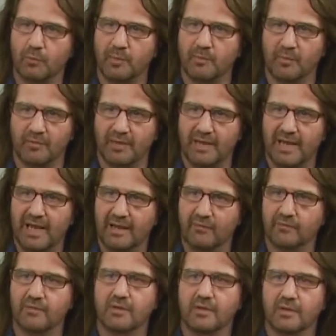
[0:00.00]
people that
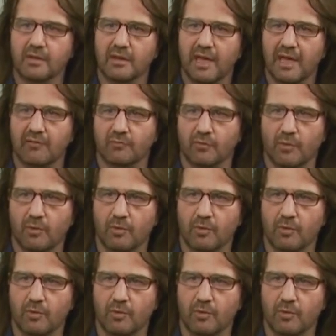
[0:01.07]
have Crohn's?